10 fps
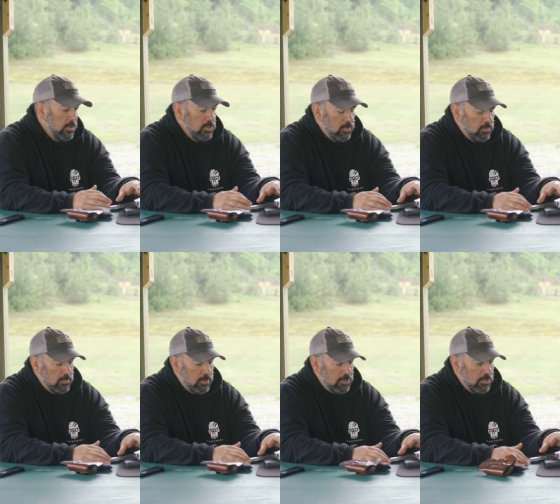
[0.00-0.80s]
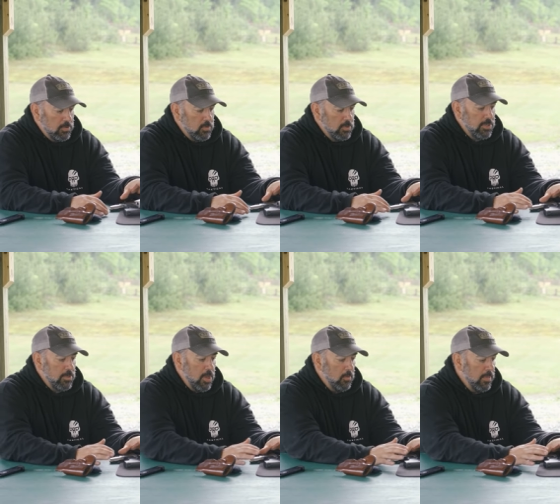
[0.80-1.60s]
So there's two schools of
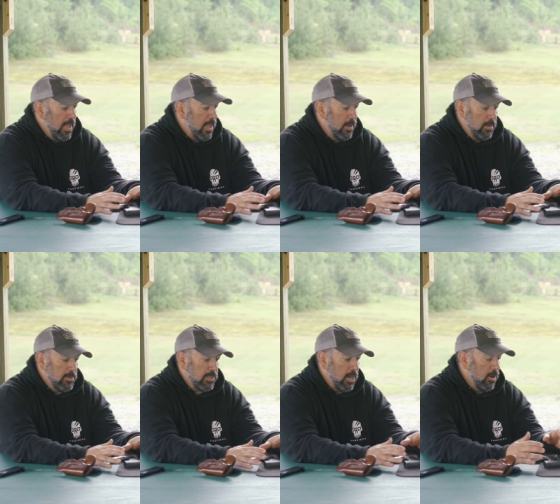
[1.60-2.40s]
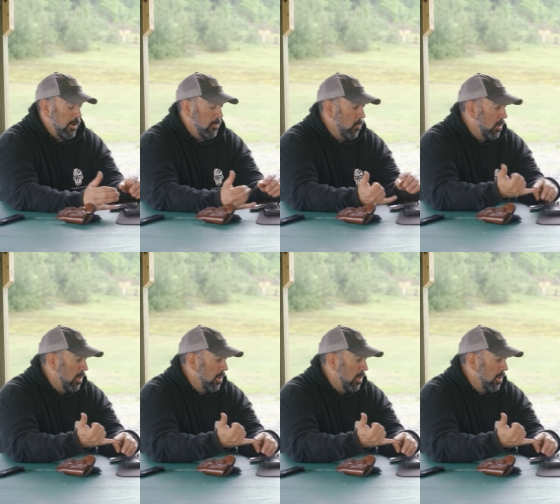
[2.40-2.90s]
thought with that, and carrying with one